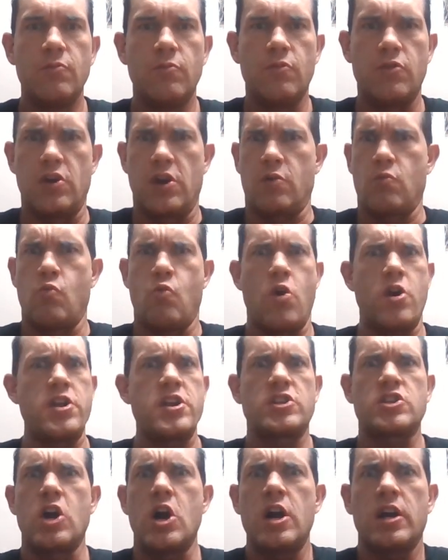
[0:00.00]
We're like, what are
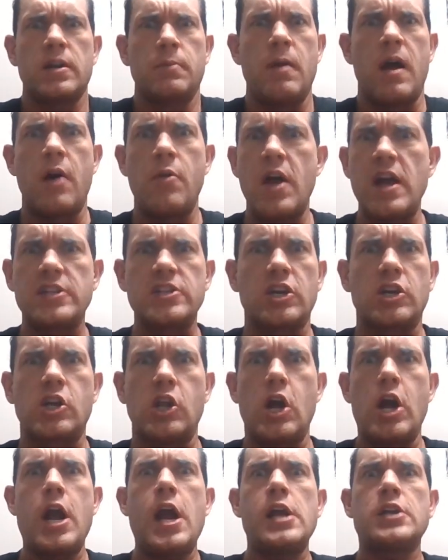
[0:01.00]
you talking about? That's a
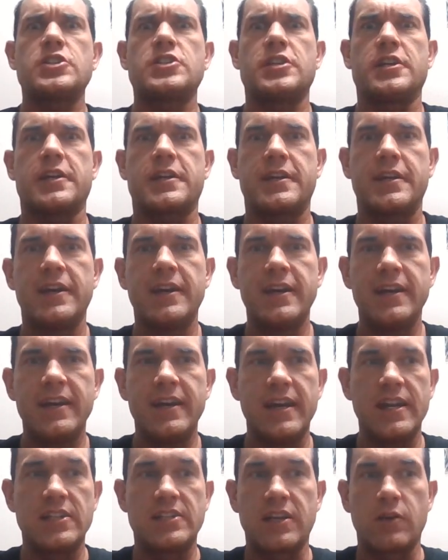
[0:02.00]
classic.
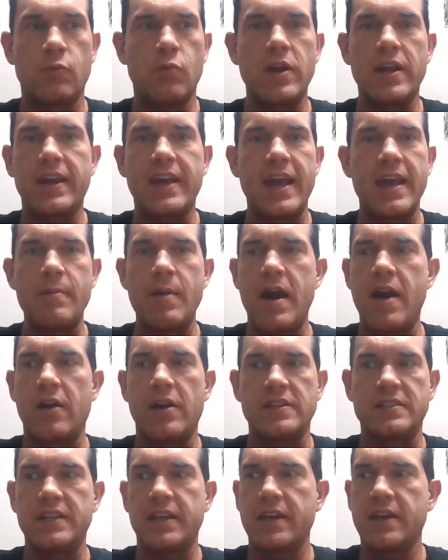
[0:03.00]
And it's like when it came out,
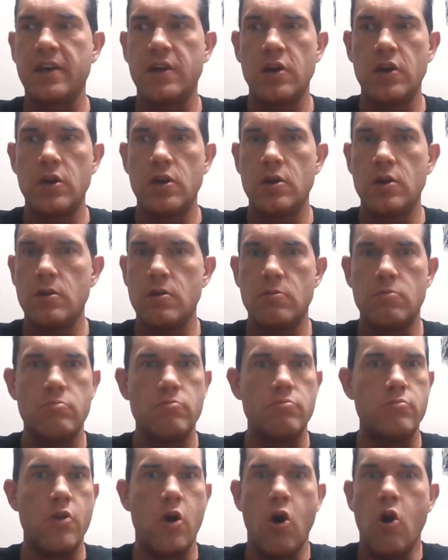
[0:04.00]
I was like,
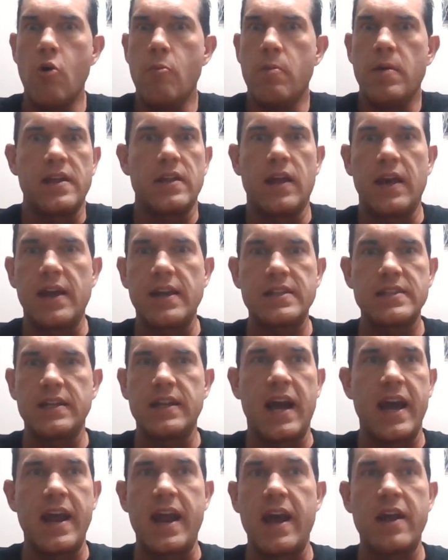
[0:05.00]
nobody liked
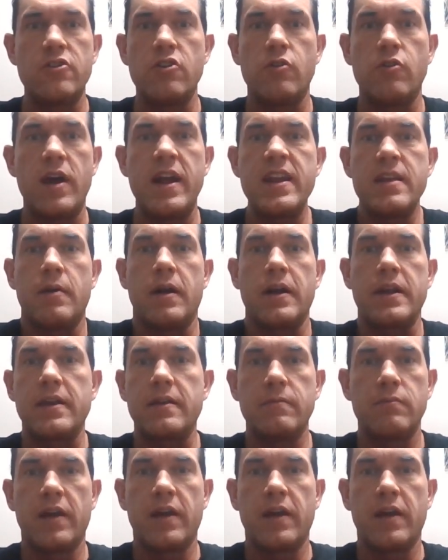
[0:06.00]
it. I, I don't know anybody.